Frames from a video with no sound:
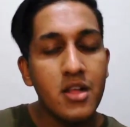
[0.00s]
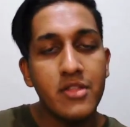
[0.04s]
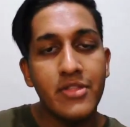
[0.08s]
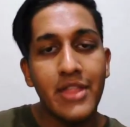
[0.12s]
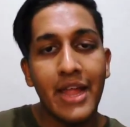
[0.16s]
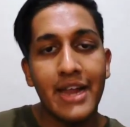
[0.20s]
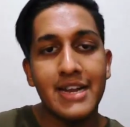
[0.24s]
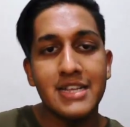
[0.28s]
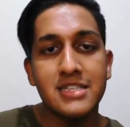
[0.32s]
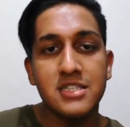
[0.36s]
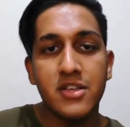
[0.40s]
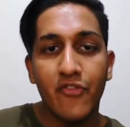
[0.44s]

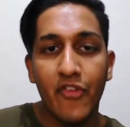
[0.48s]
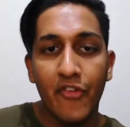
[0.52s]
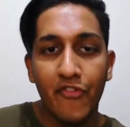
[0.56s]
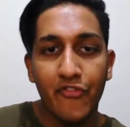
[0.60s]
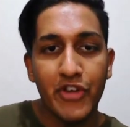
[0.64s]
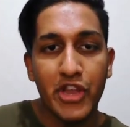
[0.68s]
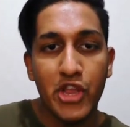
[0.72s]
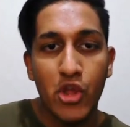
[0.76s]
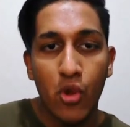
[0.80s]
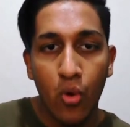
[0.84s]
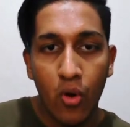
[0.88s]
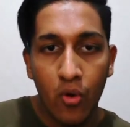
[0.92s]
That is a
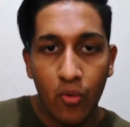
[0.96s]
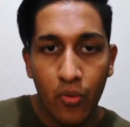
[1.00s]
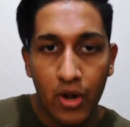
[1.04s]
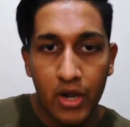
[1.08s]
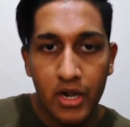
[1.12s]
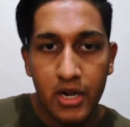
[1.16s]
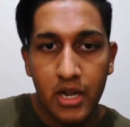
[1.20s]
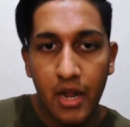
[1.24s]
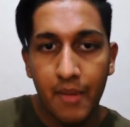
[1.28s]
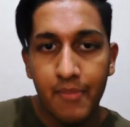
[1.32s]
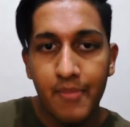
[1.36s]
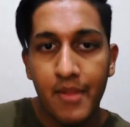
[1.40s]
50 over
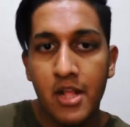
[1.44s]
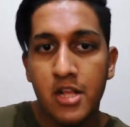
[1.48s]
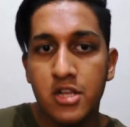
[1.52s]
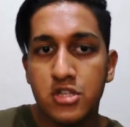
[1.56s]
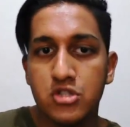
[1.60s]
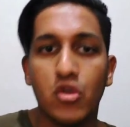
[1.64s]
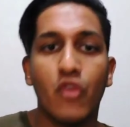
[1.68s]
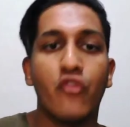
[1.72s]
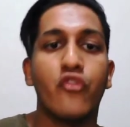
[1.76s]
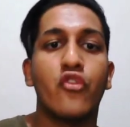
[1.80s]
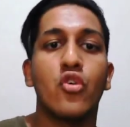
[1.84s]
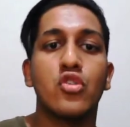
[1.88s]
World Cup.
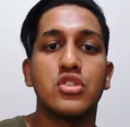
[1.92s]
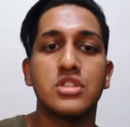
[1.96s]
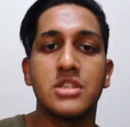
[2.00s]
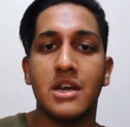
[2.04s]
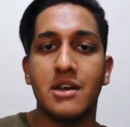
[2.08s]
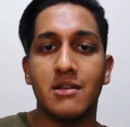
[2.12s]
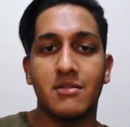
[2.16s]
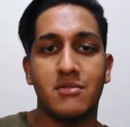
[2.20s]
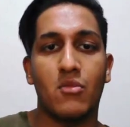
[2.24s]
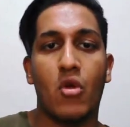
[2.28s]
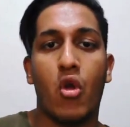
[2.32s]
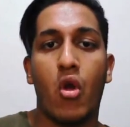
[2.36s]
So of course,
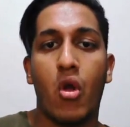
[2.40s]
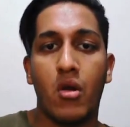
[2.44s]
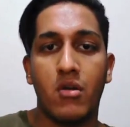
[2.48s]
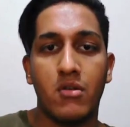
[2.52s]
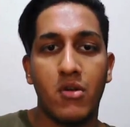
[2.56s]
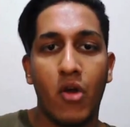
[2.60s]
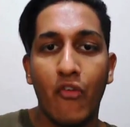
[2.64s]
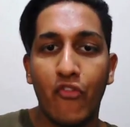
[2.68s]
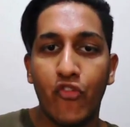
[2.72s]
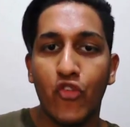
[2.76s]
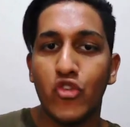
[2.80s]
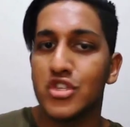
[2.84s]

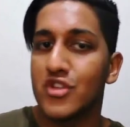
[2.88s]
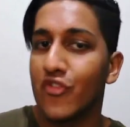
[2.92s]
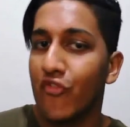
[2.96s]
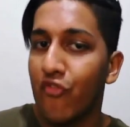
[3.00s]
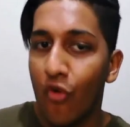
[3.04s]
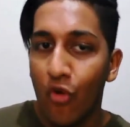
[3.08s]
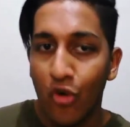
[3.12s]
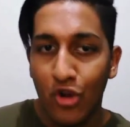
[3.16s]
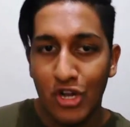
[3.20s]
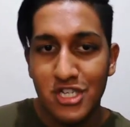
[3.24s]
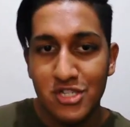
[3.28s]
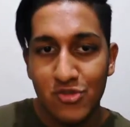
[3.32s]
the
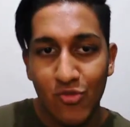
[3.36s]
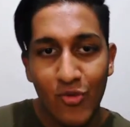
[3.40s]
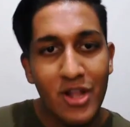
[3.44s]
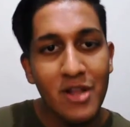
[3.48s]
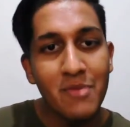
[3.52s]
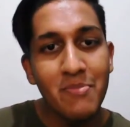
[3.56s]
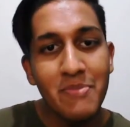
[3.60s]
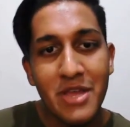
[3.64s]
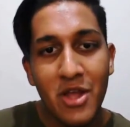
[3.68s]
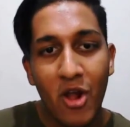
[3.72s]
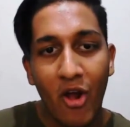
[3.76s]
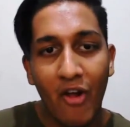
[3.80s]
focus will
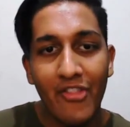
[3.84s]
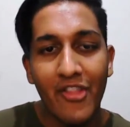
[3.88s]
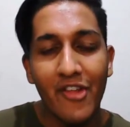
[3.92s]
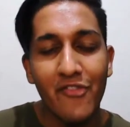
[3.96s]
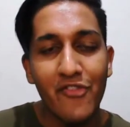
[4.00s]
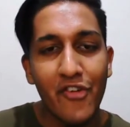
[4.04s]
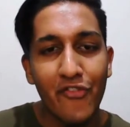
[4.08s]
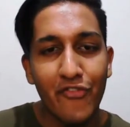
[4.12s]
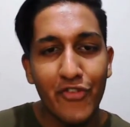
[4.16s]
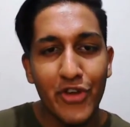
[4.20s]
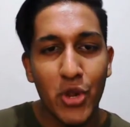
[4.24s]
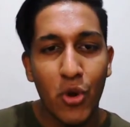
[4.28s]
be on the
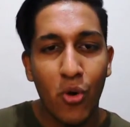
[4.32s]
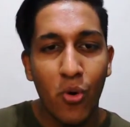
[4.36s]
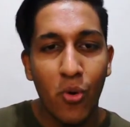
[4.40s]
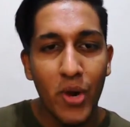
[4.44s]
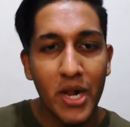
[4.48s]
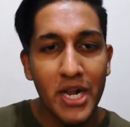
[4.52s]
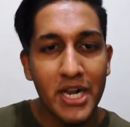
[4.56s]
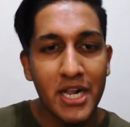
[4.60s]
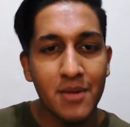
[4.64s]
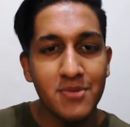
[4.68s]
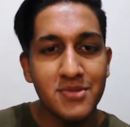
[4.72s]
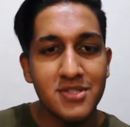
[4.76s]
50 over
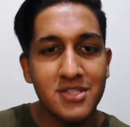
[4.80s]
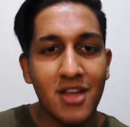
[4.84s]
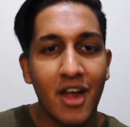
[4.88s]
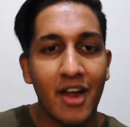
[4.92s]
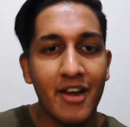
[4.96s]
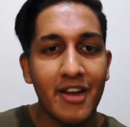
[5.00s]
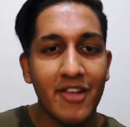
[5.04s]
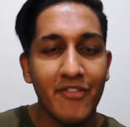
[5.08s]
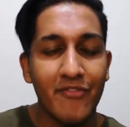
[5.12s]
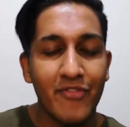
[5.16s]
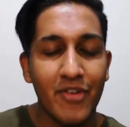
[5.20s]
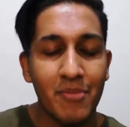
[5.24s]
World Cup
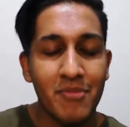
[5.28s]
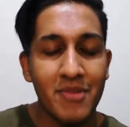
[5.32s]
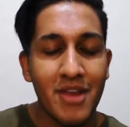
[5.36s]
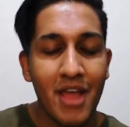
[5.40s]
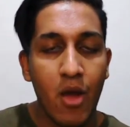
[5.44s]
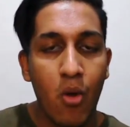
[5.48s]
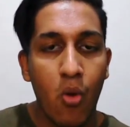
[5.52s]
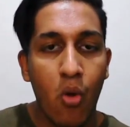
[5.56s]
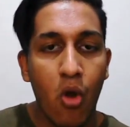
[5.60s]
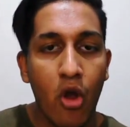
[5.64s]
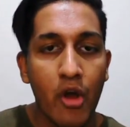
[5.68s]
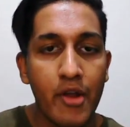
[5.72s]
starting from
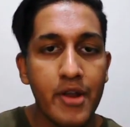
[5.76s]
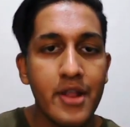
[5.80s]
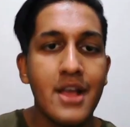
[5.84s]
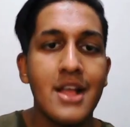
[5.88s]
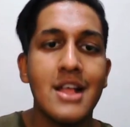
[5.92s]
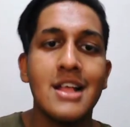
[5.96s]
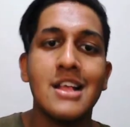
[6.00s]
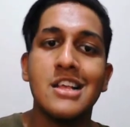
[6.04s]
now on.